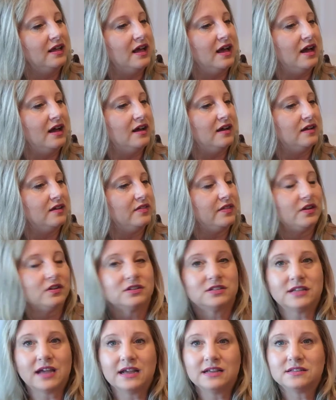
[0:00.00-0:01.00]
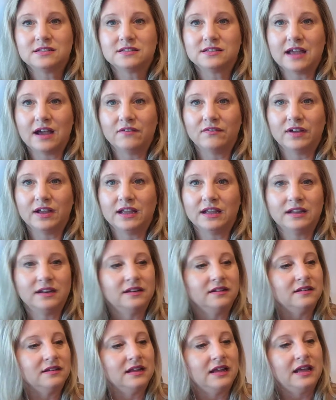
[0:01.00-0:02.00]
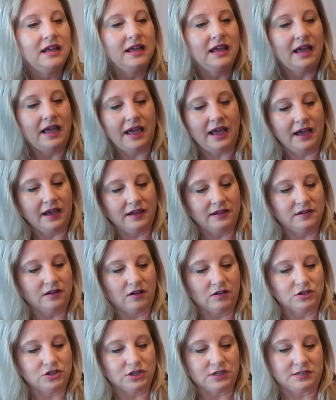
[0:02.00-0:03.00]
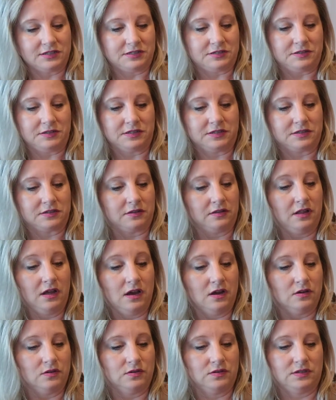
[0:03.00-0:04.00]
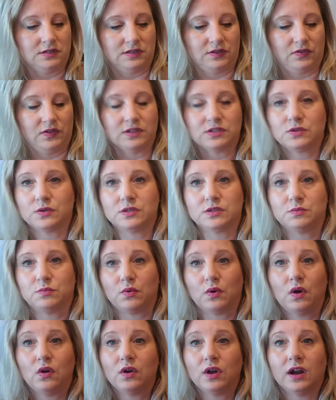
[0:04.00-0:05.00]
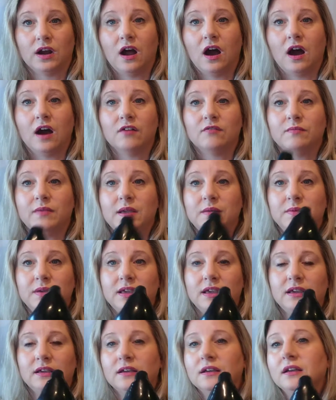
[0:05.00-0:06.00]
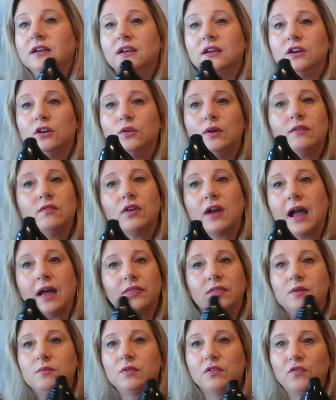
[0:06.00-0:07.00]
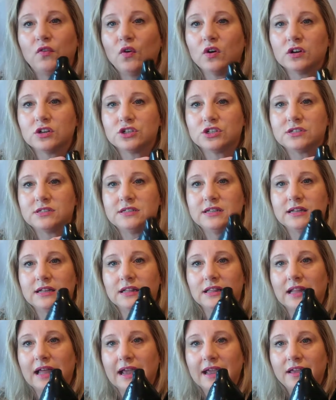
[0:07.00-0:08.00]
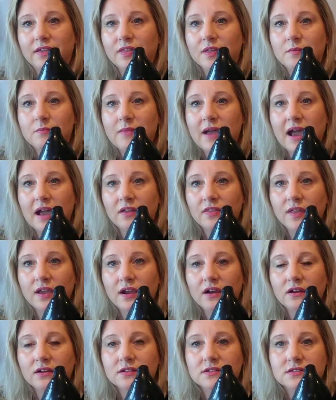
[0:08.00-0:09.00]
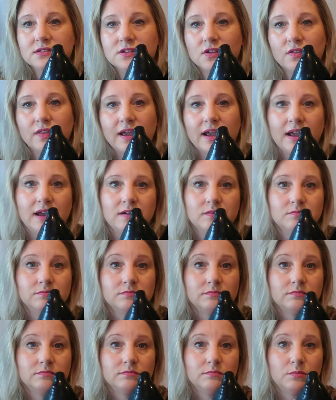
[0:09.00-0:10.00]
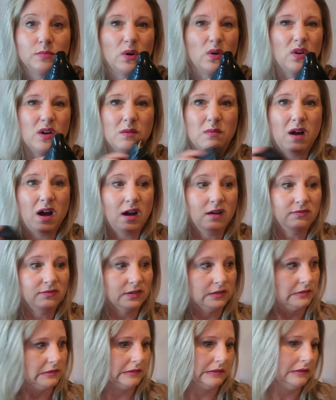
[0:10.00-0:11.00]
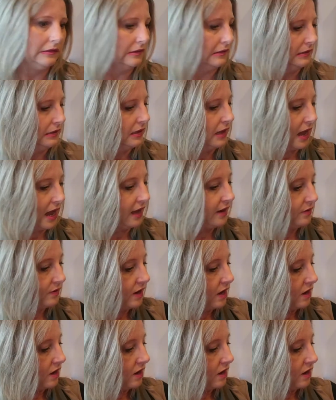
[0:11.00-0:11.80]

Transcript: uh, they're size seven, and I'll just disclose that this was broken off. Maybe whoever had them before just didn't like them back there, and so they broke them off. I don't